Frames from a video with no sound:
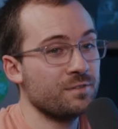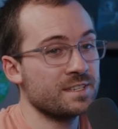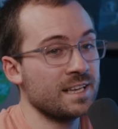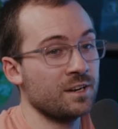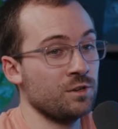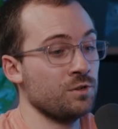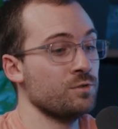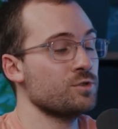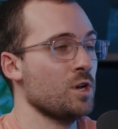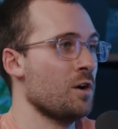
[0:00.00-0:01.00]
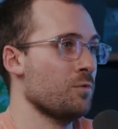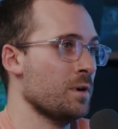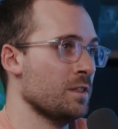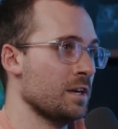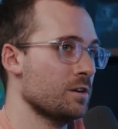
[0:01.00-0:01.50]
if it's not a new
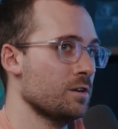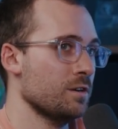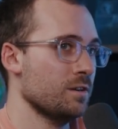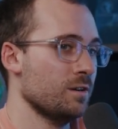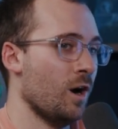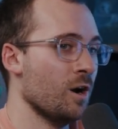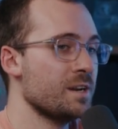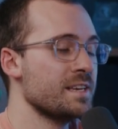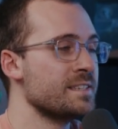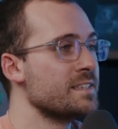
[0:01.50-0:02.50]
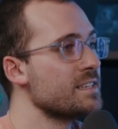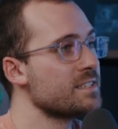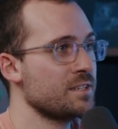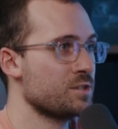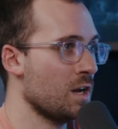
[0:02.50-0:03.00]
software, like already
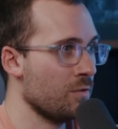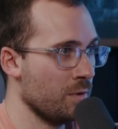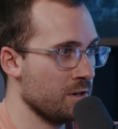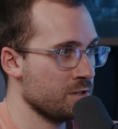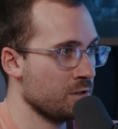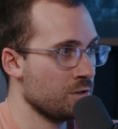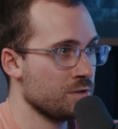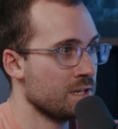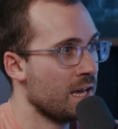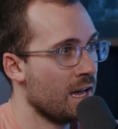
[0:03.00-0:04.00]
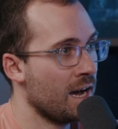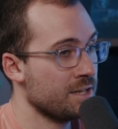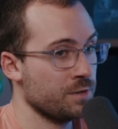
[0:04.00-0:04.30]
existing softwares are using AI.